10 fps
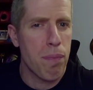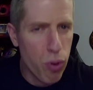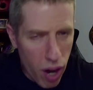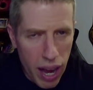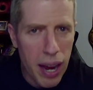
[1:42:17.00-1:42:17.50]

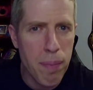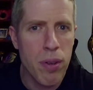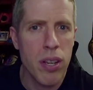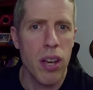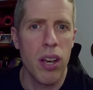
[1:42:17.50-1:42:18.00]
prime.
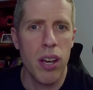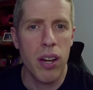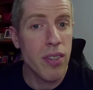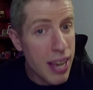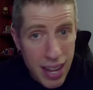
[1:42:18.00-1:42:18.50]

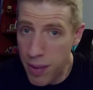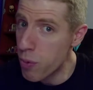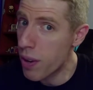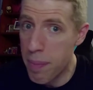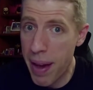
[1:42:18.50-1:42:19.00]
Because he had some
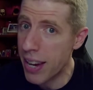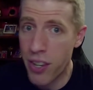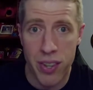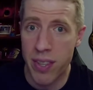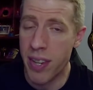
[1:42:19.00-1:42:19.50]
great
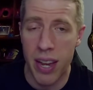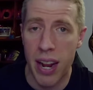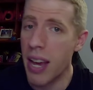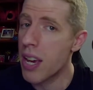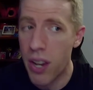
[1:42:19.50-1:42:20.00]
matches in
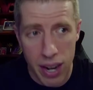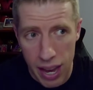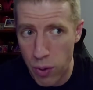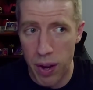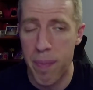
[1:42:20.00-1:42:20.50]
TNA. He could have
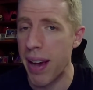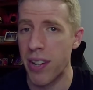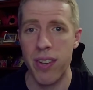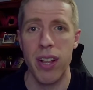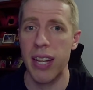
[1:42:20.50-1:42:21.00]
had great
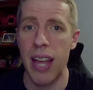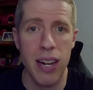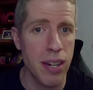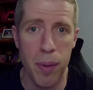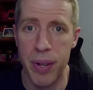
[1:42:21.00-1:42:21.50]
matches like
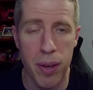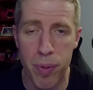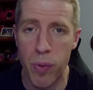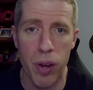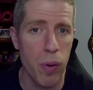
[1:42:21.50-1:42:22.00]
that in
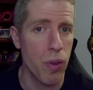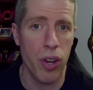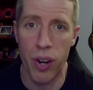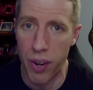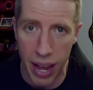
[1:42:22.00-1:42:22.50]
WWE with
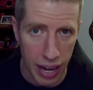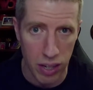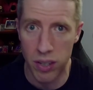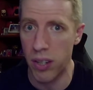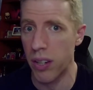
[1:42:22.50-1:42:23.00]
Kurt
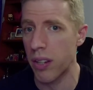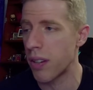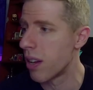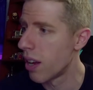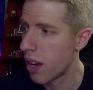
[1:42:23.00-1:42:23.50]
Angle
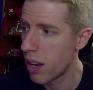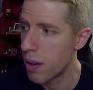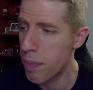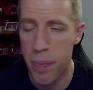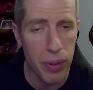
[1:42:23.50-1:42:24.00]

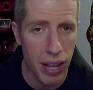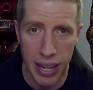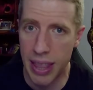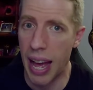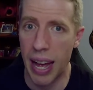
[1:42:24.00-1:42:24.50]
people
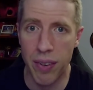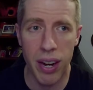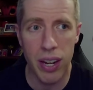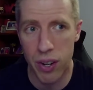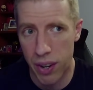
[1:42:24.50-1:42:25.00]
like that,
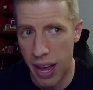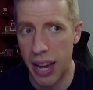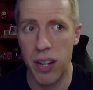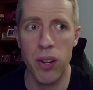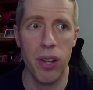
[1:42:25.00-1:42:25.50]
right? Kurt
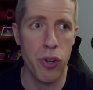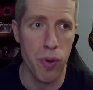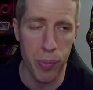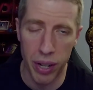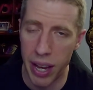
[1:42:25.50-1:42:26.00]
Angle and
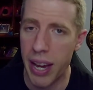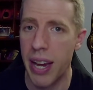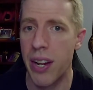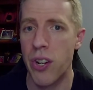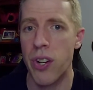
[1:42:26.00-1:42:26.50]
Triple
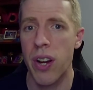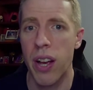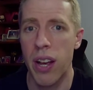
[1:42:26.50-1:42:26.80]
H